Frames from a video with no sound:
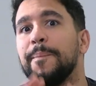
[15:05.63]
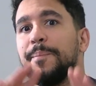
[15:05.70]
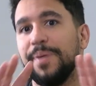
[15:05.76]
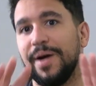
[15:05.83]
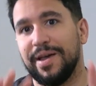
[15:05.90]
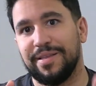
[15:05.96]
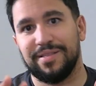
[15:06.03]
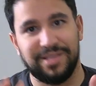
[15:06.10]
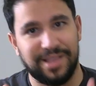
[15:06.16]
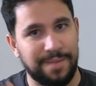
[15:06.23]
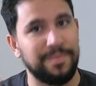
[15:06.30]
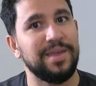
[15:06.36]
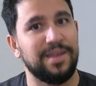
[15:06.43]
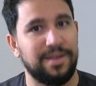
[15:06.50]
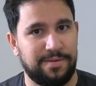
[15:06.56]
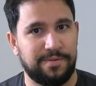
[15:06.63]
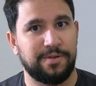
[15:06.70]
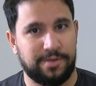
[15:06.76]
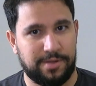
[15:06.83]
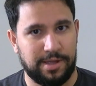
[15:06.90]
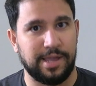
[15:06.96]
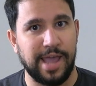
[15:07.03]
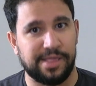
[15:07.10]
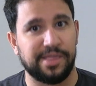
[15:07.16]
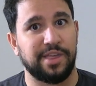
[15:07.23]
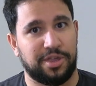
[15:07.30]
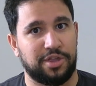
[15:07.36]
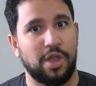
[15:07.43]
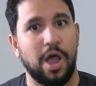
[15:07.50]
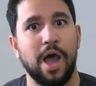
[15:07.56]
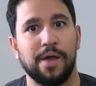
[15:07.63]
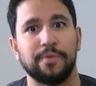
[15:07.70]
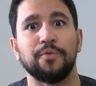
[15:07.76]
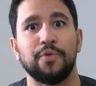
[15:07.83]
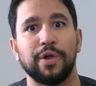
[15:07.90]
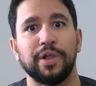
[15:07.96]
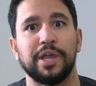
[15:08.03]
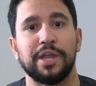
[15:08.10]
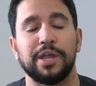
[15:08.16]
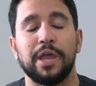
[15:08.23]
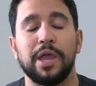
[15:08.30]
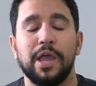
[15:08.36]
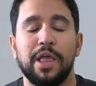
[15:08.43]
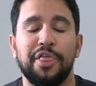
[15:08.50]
but let me get this thought really